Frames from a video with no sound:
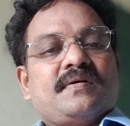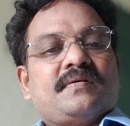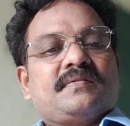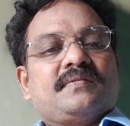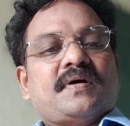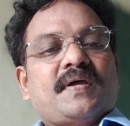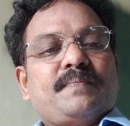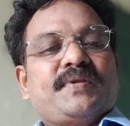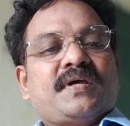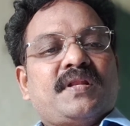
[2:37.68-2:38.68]
the
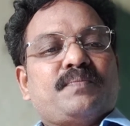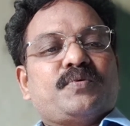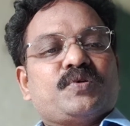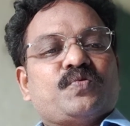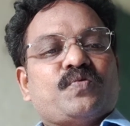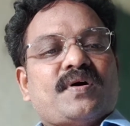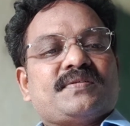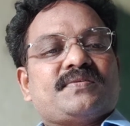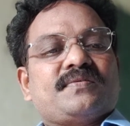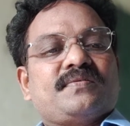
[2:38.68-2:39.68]
empirical approach
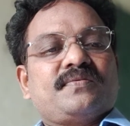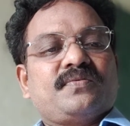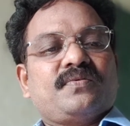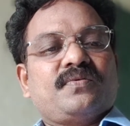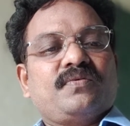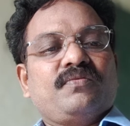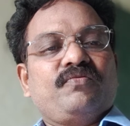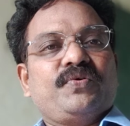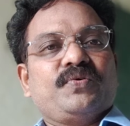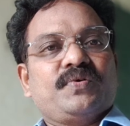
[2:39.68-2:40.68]
was
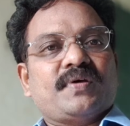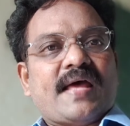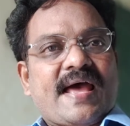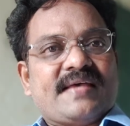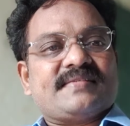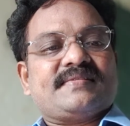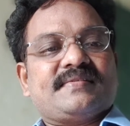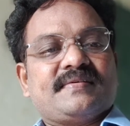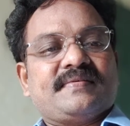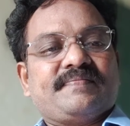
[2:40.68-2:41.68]
viewed as
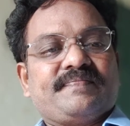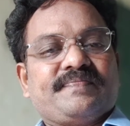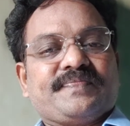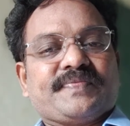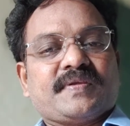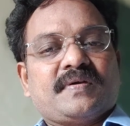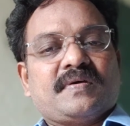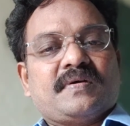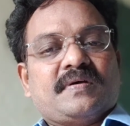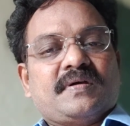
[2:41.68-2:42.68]

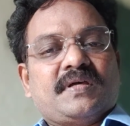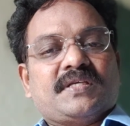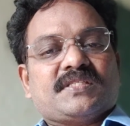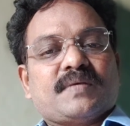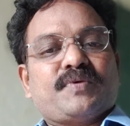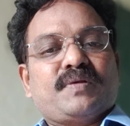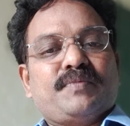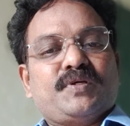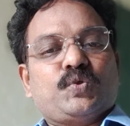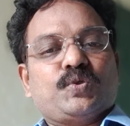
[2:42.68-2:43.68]
a
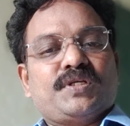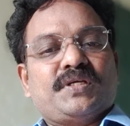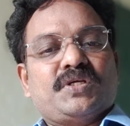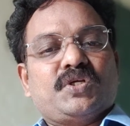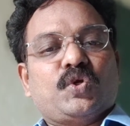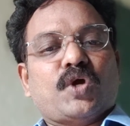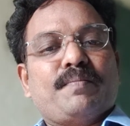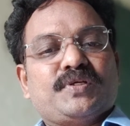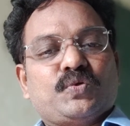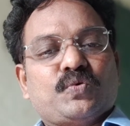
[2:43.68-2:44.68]
supplement to the
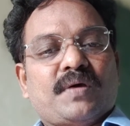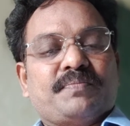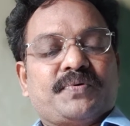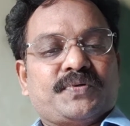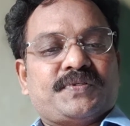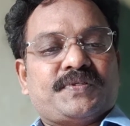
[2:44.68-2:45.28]
normative approach.